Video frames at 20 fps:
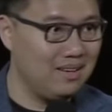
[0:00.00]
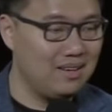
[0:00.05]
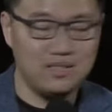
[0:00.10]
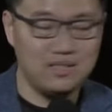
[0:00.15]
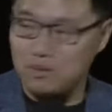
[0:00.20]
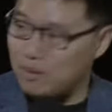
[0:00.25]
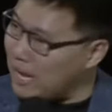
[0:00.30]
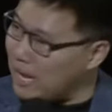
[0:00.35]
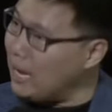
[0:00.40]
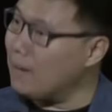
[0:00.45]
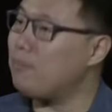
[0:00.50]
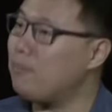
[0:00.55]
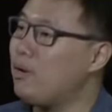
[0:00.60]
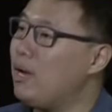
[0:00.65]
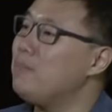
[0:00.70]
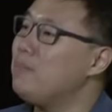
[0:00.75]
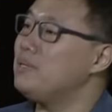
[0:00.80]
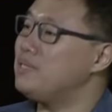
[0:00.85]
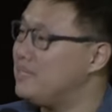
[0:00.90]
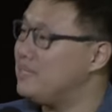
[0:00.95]
So
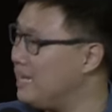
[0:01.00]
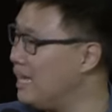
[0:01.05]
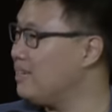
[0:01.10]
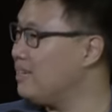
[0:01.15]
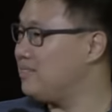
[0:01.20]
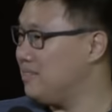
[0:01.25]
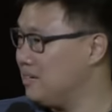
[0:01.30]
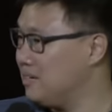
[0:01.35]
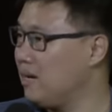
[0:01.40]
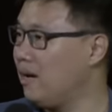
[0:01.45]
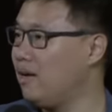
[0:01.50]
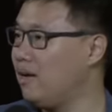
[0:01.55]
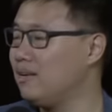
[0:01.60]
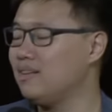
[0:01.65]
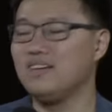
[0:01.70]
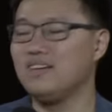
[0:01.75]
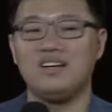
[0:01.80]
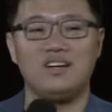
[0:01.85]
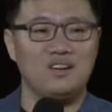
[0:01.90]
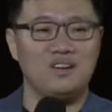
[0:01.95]
Abraham is saying to God,
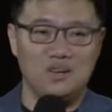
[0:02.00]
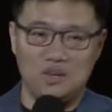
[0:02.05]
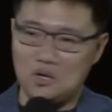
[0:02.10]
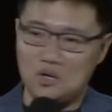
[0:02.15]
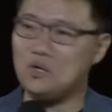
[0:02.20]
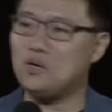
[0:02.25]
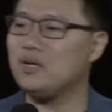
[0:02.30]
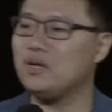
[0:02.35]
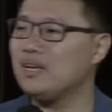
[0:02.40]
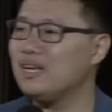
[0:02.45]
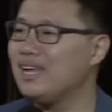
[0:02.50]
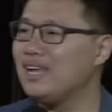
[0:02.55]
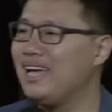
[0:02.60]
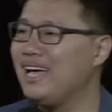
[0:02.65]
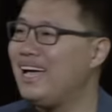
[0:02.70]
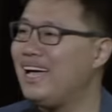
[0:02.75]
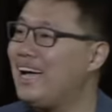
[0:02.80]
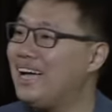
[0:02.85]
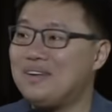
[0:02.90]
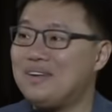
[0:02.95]
Lord,
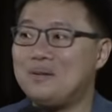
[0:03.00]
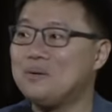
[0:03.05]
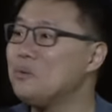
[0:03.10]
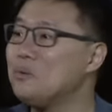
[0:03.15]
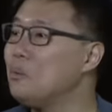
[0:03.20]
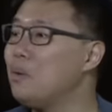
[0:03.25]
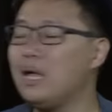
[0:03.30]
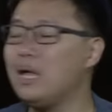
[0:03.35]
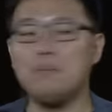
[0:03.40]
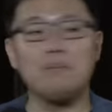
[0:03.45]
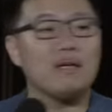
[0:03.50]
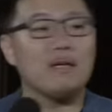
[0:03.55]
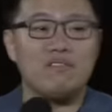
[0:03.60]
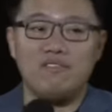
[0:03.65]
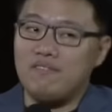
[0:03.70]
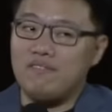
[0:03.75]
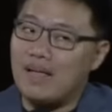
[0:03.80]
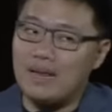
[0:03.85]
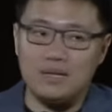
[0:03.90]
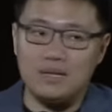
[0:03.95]
I don't want my
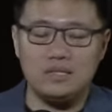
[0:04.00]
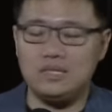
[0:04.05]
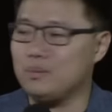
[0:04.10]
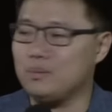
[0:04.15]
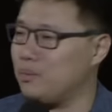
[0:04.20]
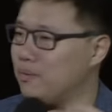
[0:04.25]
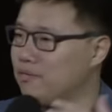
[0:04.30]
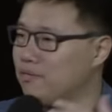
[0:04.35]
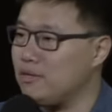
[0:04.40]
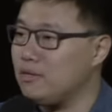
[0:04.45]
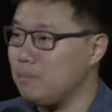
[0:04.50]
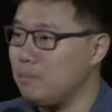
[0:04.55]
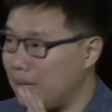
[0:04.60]
fellowship with you to be